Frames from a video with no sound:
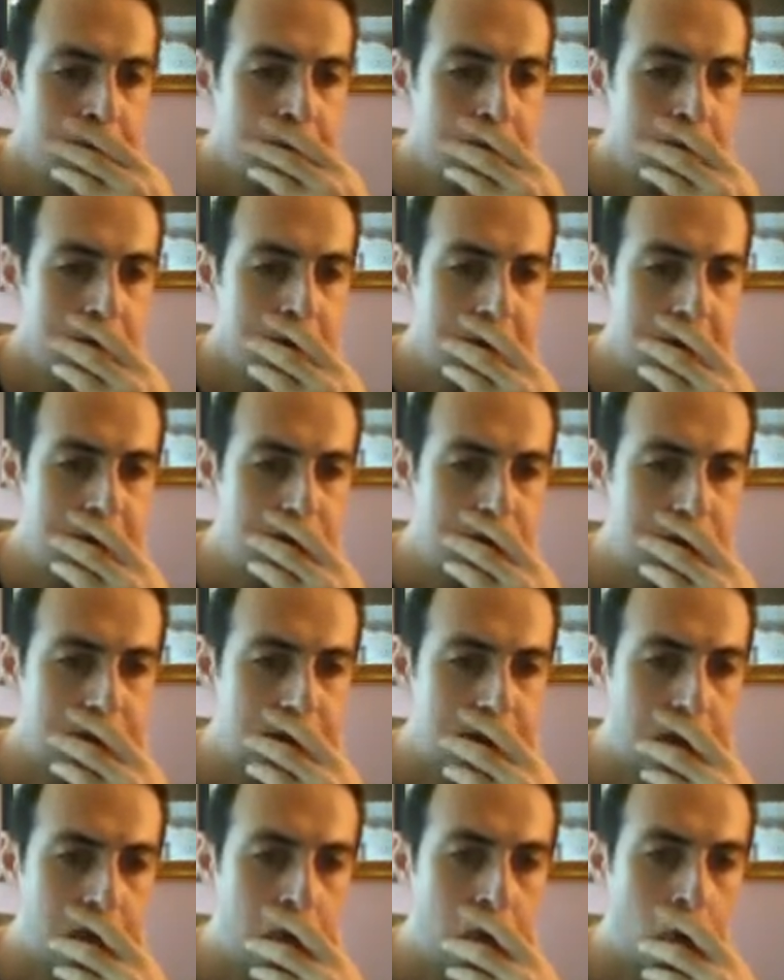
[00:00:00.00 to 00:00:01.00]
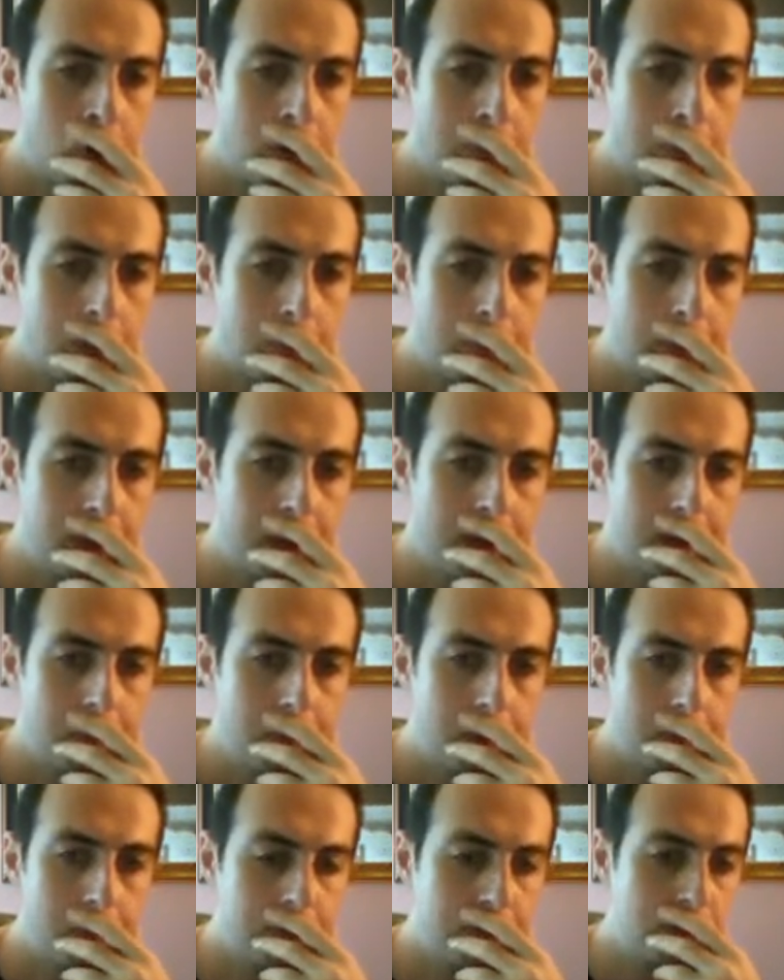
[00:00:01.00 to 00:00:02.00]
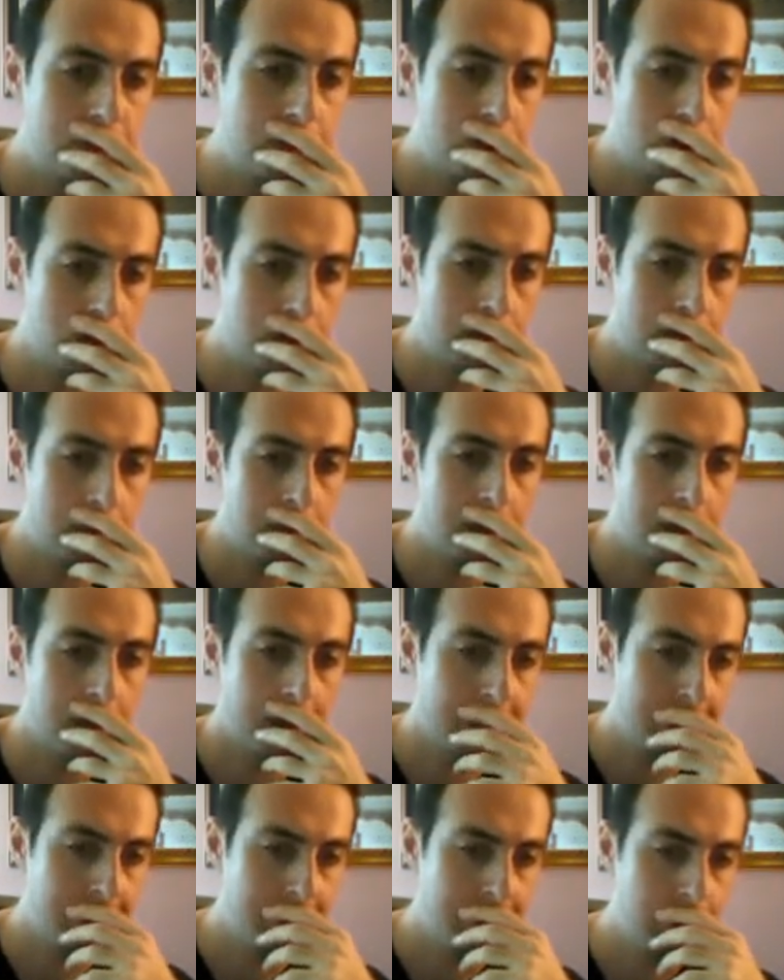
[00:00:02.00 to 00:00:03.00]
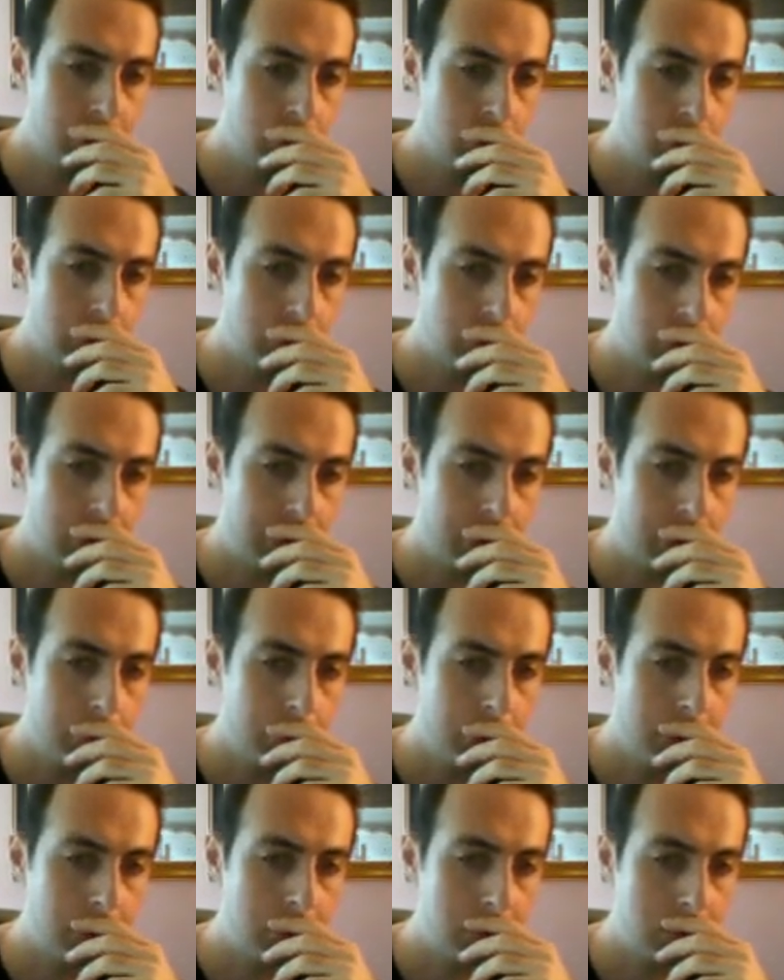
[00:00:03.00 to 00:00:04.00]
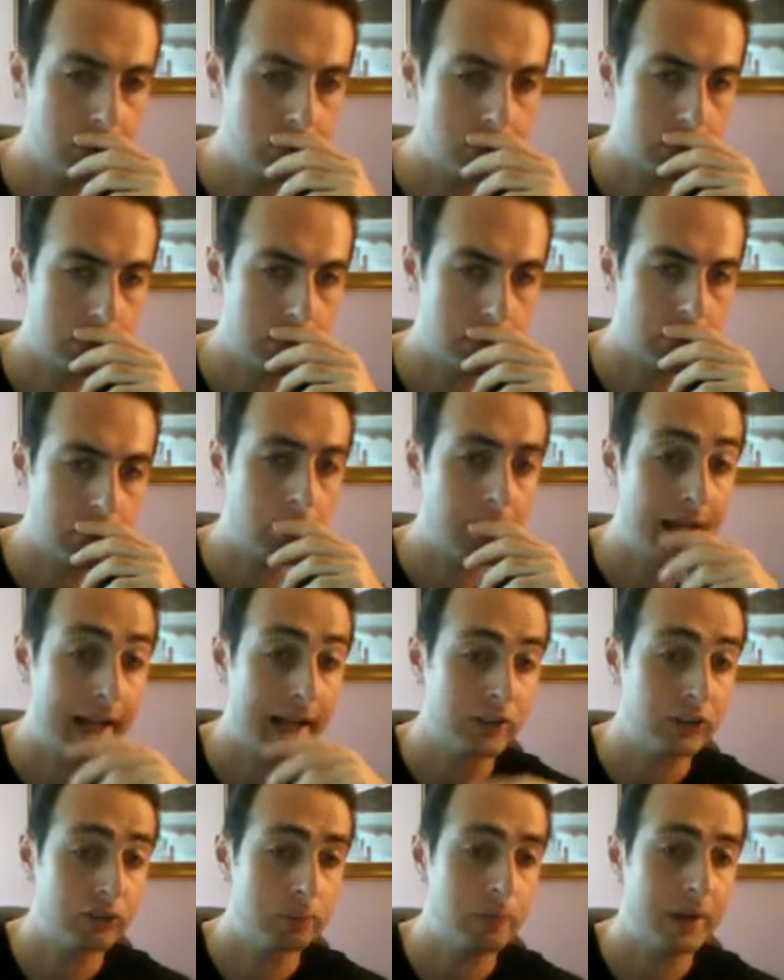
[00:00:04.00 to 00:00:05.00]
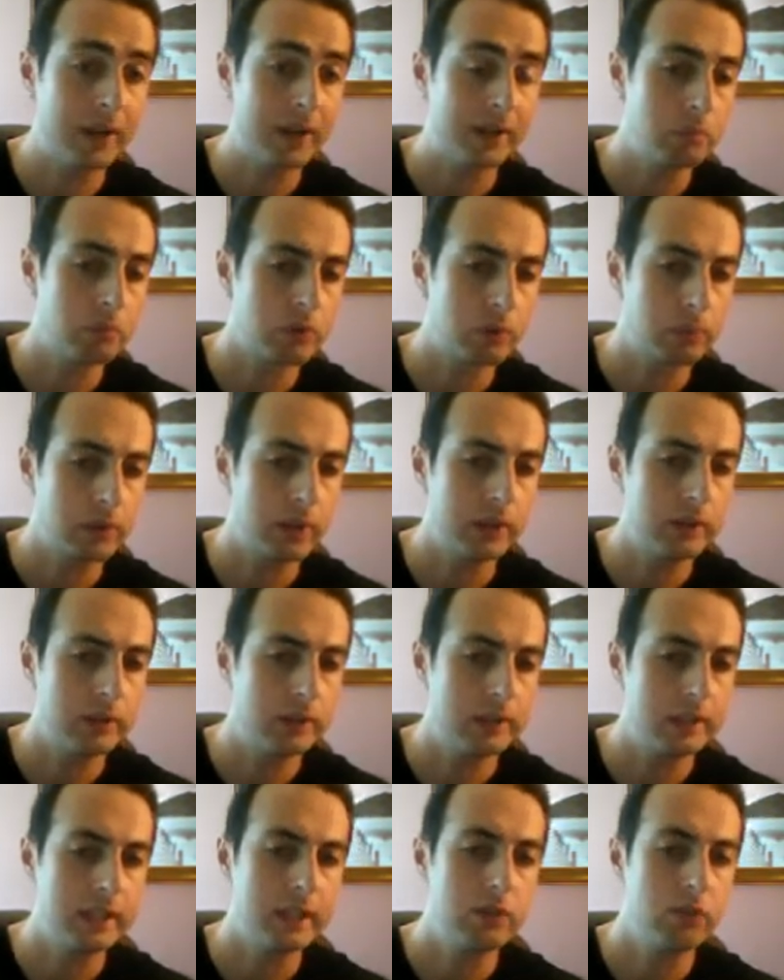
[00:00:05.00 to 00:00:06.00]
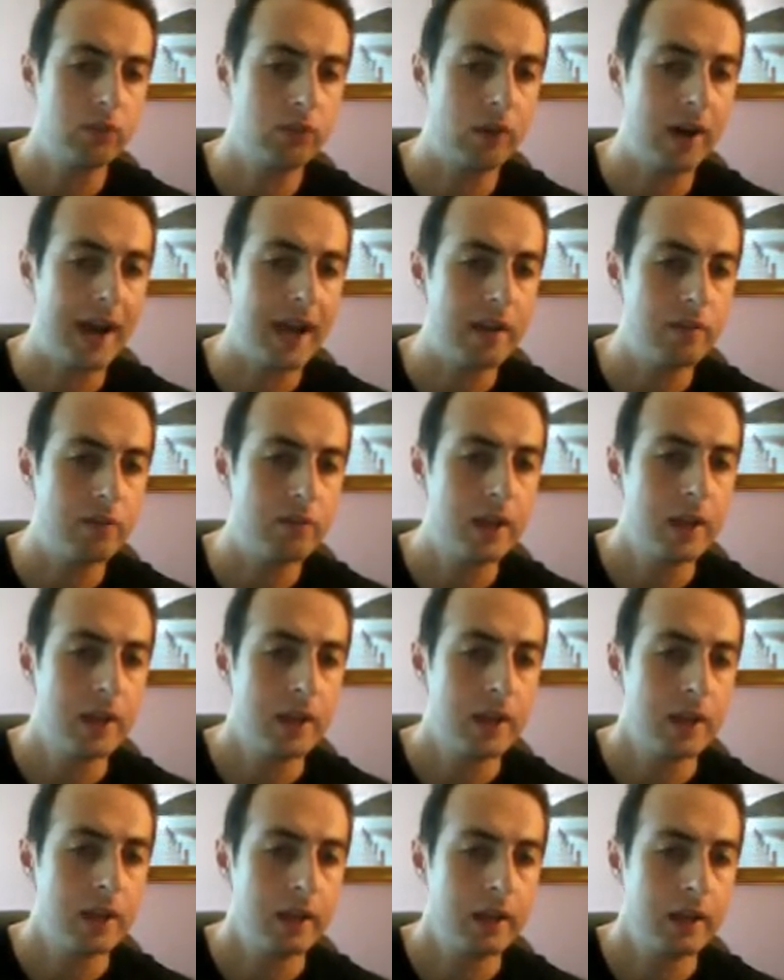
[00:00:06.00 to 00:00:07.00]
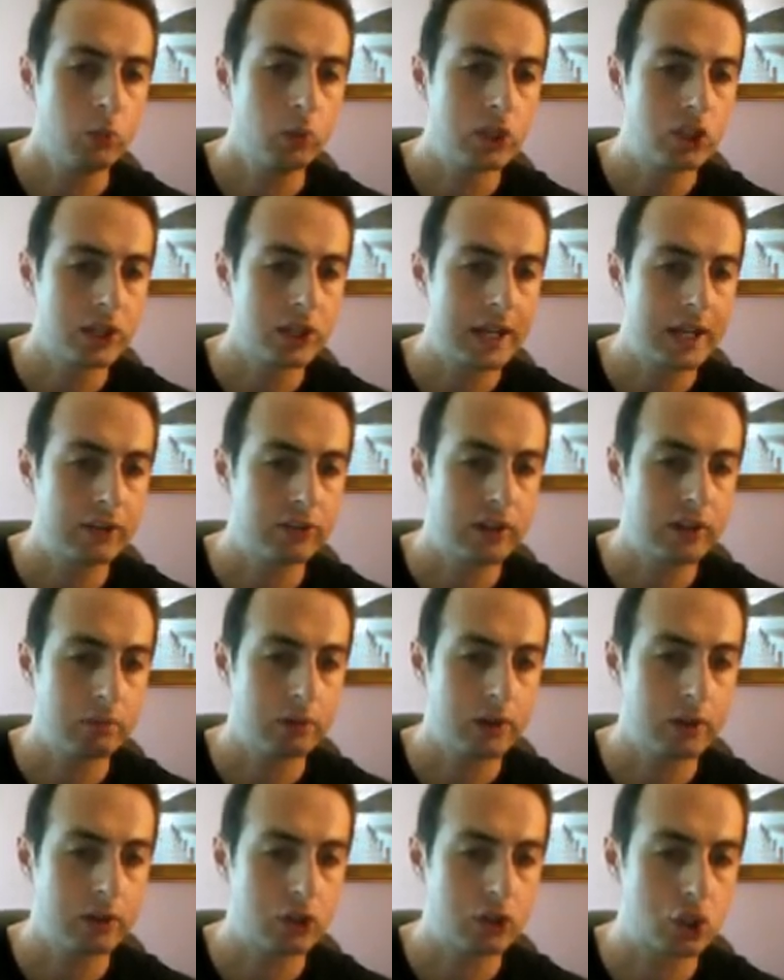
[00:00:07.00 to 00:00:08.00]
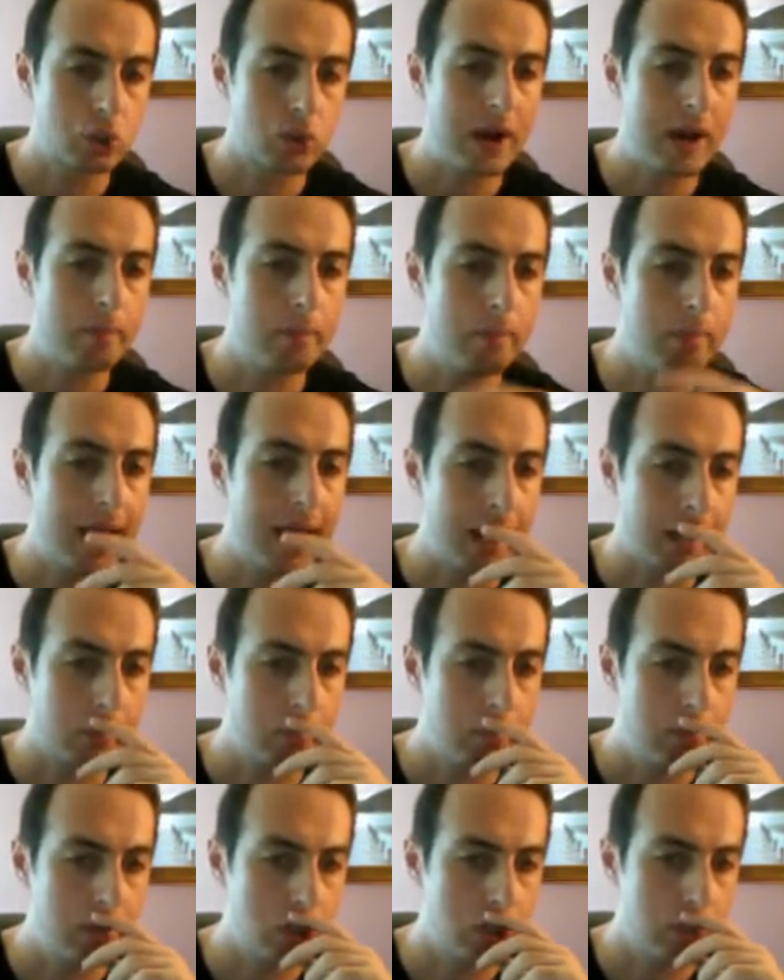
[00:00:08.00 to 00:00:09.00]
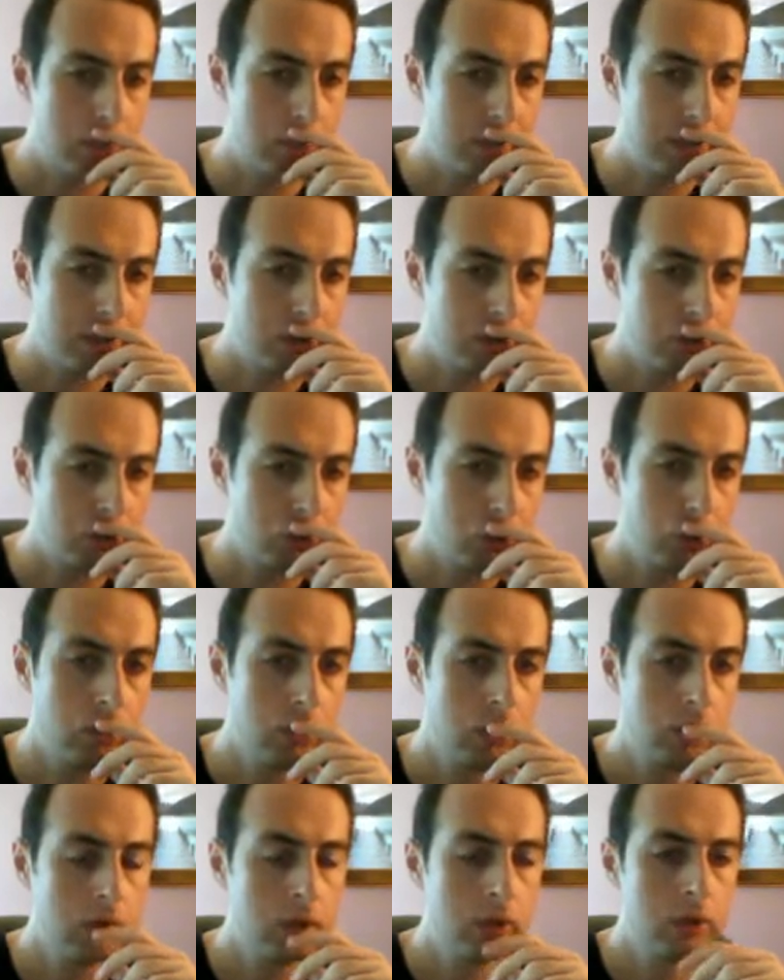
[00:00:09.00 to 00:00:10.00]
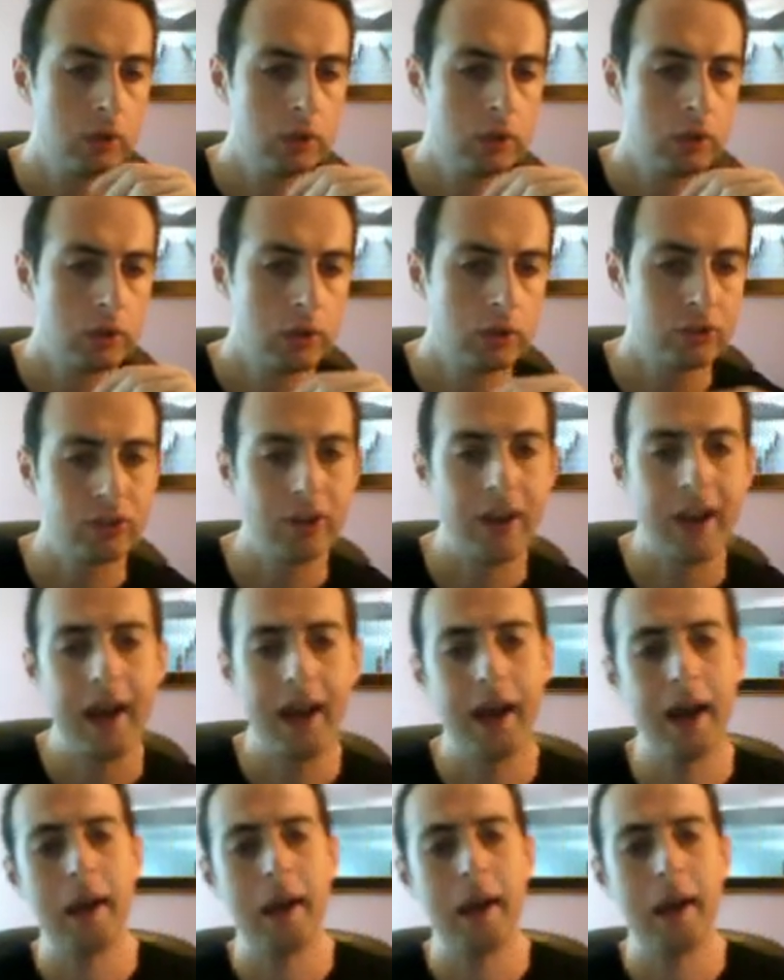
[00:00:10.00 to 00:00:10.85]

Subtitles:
it's just a normal playable position. I'm going to continue developing bishop f4. I expect him to play d5, in which case I'm going to drop back bishop e2. So I